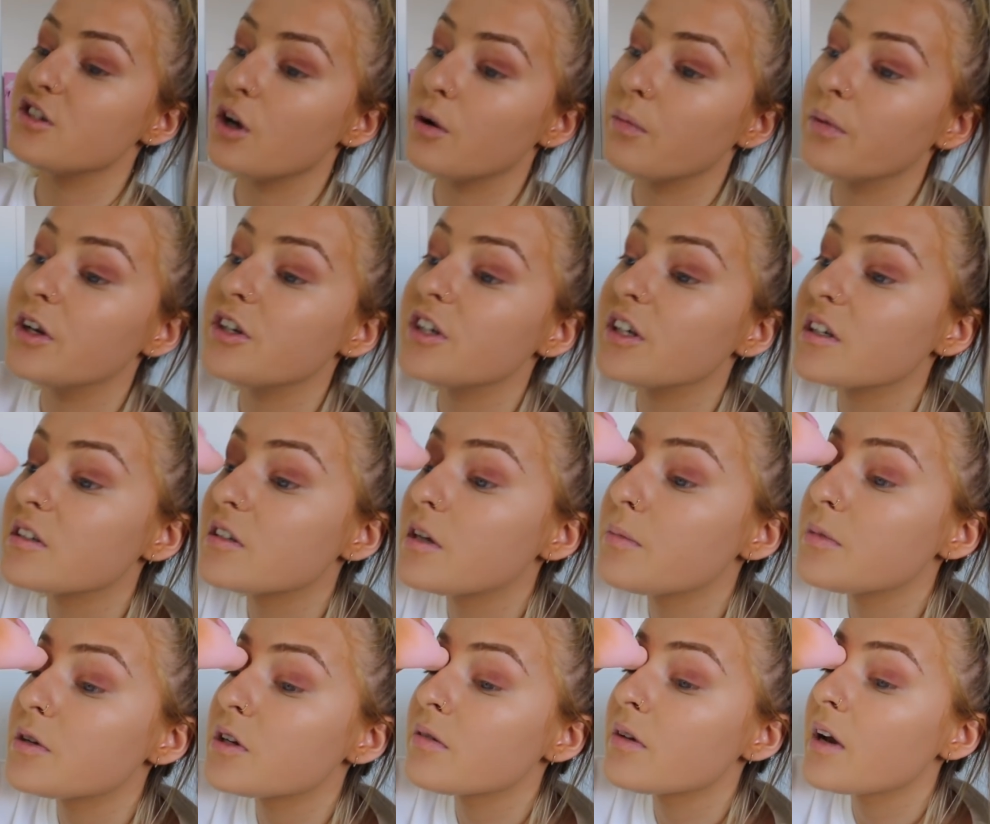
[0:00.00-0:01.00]
don't really jinx it,
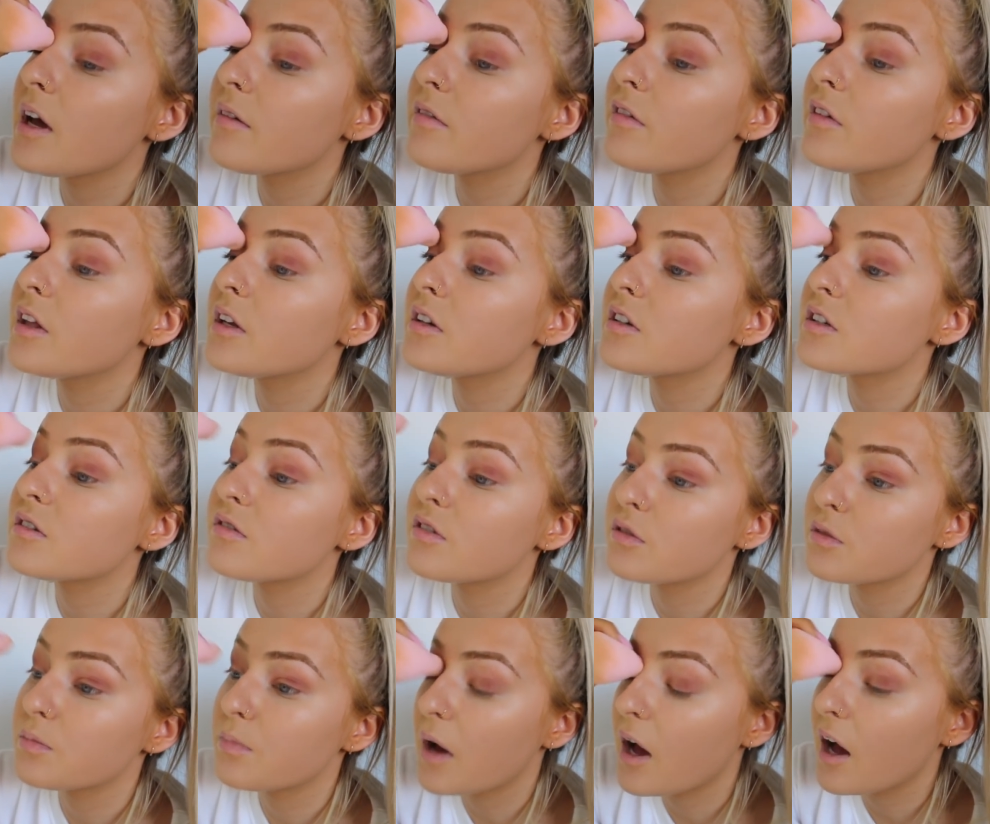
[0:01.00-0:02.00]
but you know when everything just
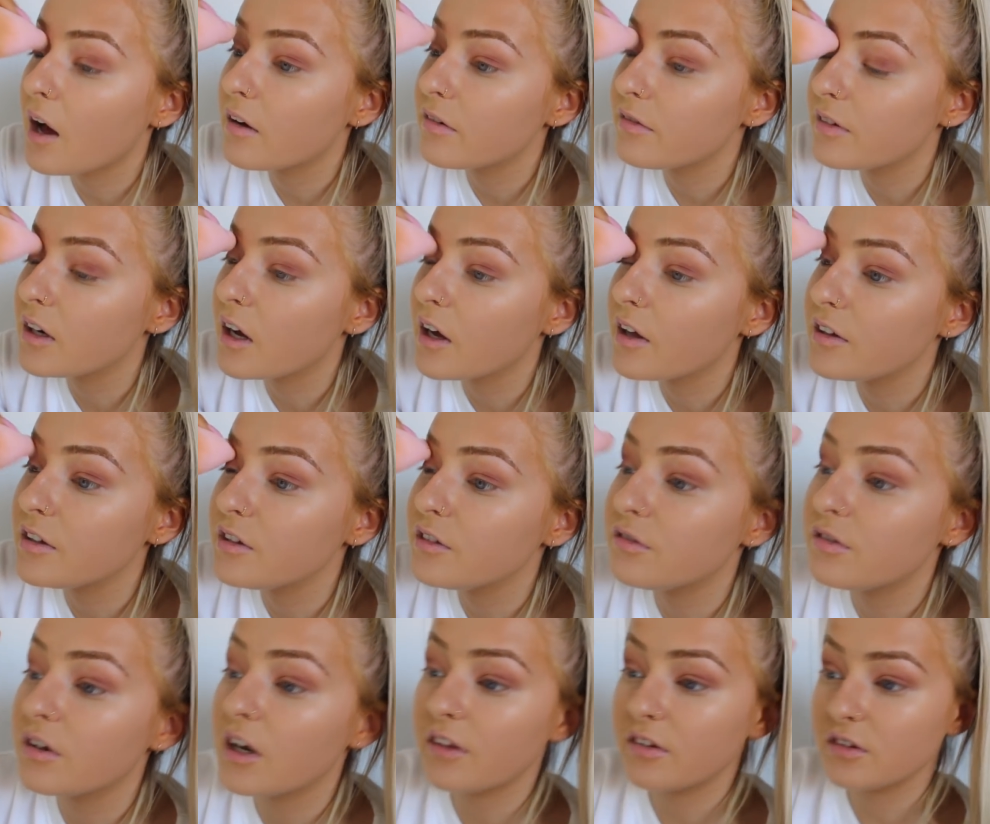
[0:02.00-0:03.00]
feels perfect, like you
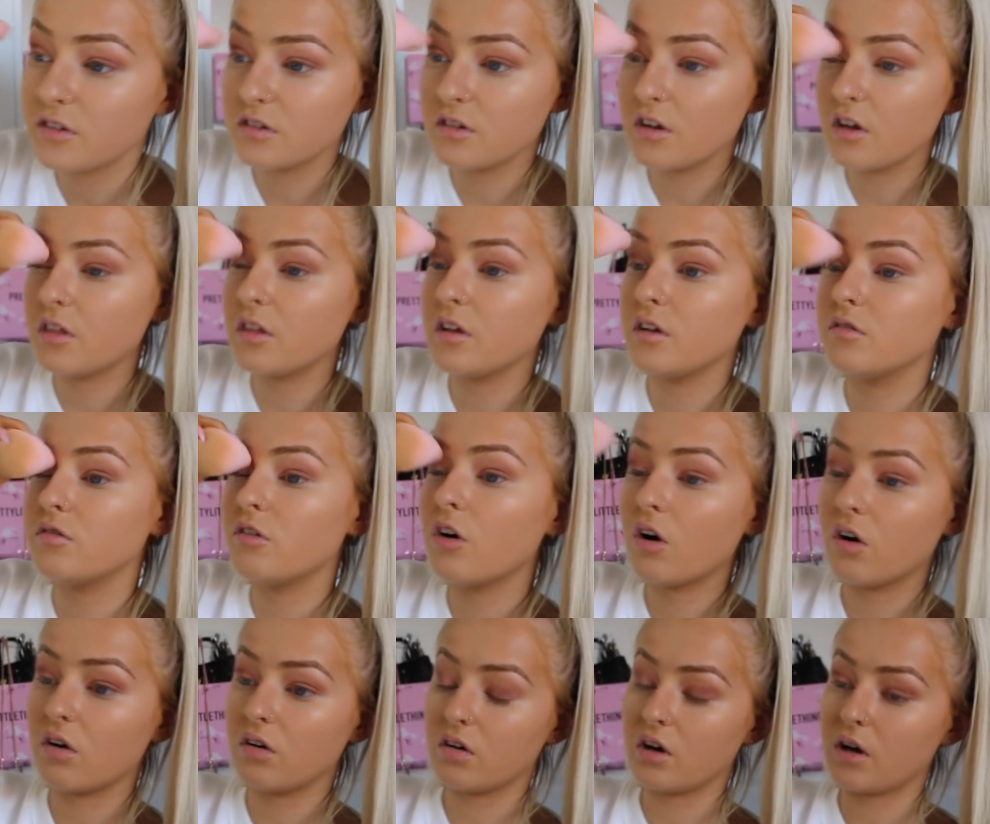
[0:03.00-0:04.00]
feel like there's nothing
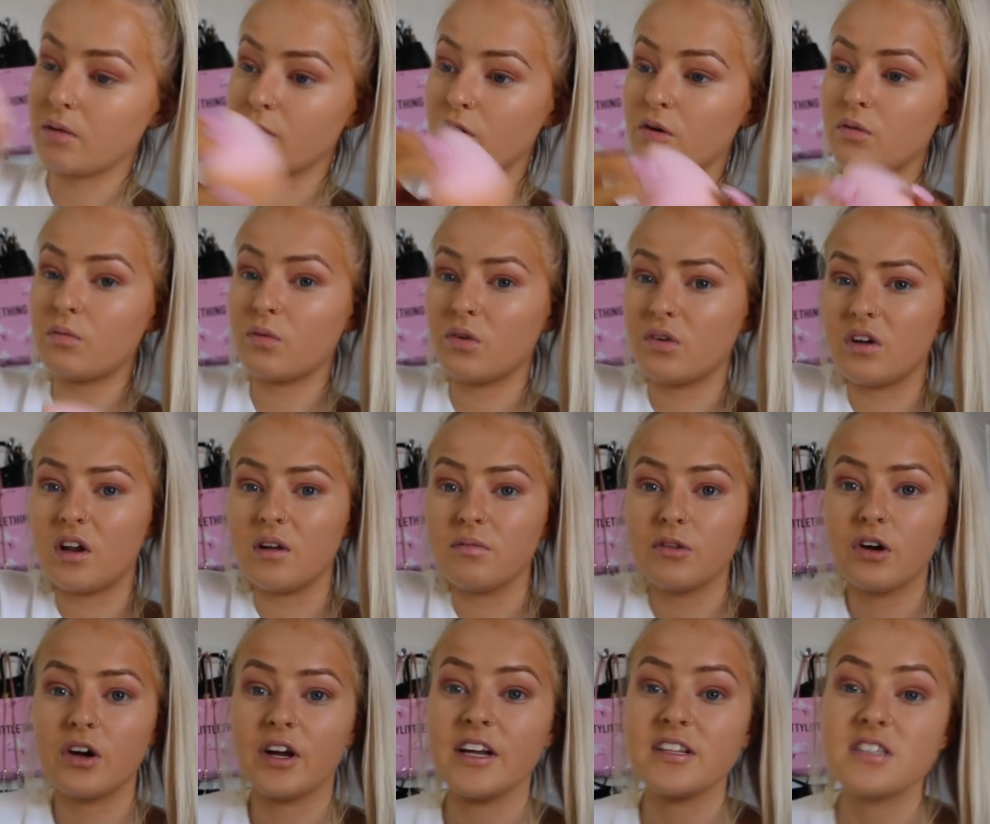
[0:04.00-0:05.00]
wrong. I'm
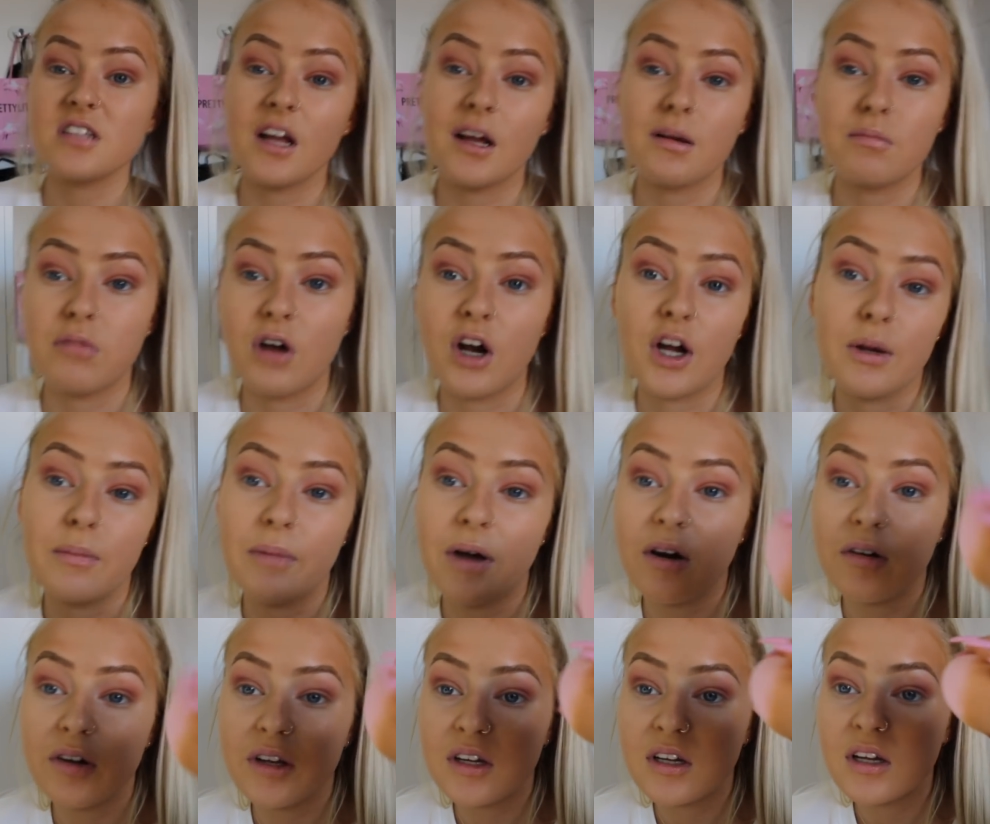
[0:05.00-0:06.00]
not here to like brag
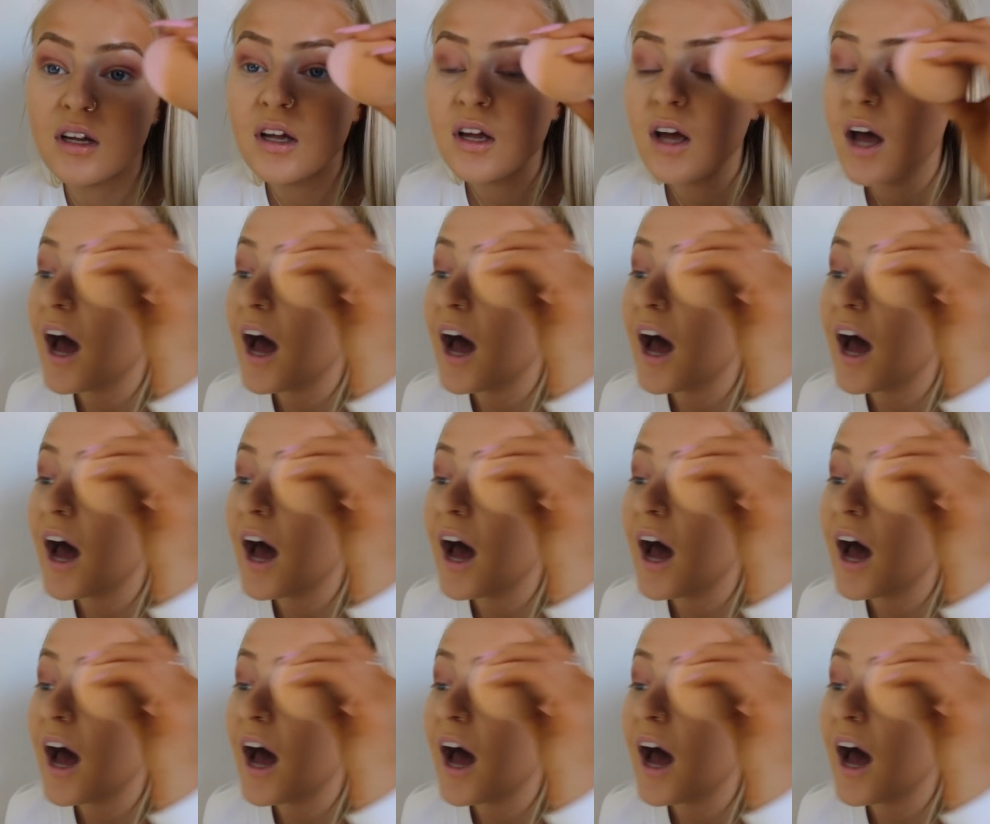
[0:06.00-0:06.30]
about it